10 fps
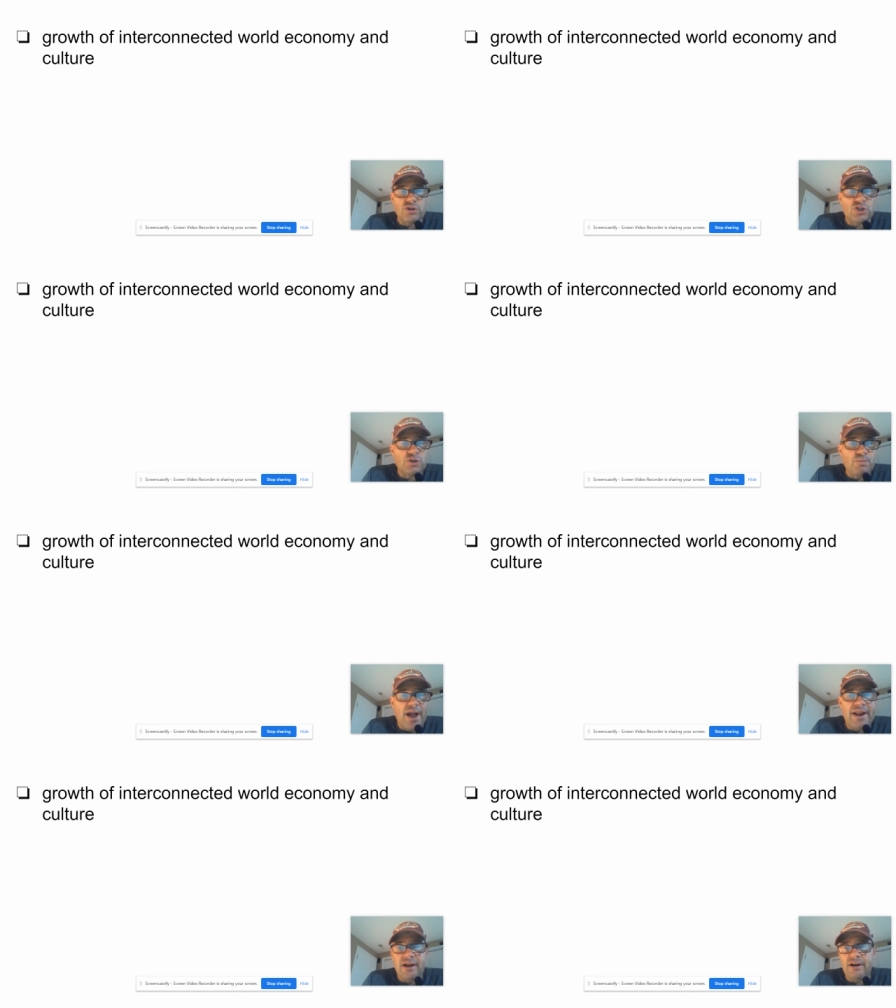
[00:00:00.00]
the
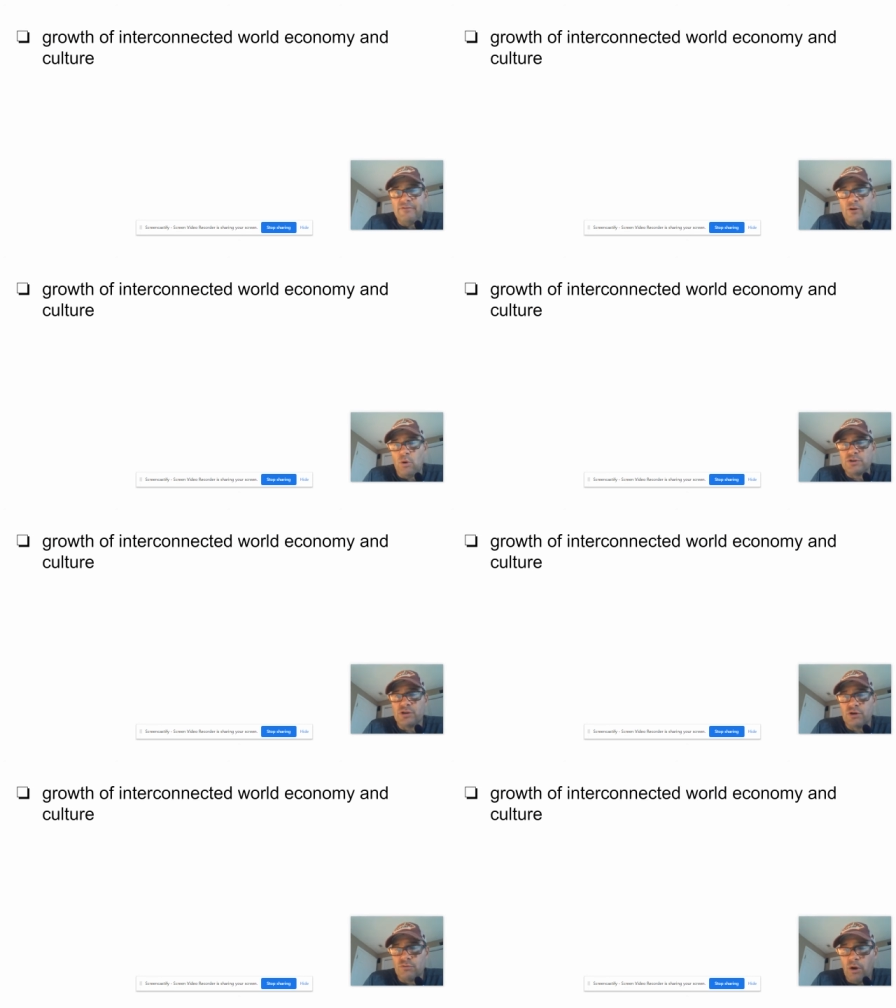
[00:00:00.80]
spread of, of course, the
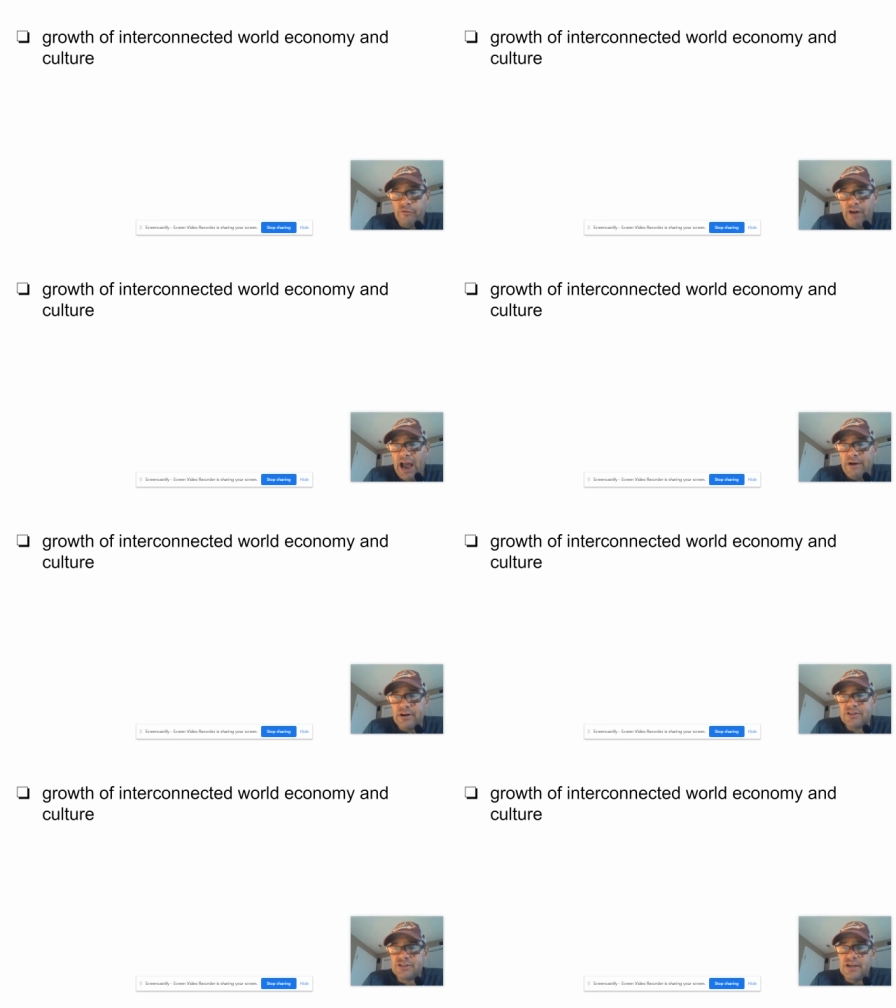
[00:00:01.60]

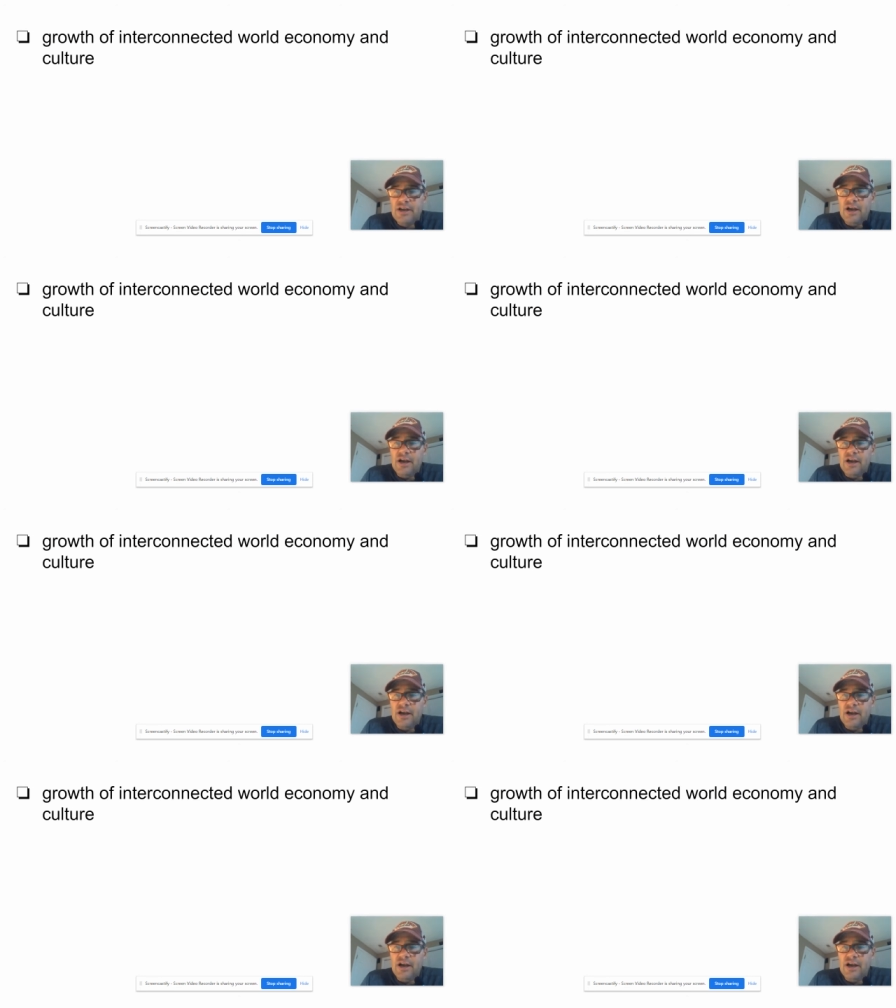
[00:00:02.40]
coronavirus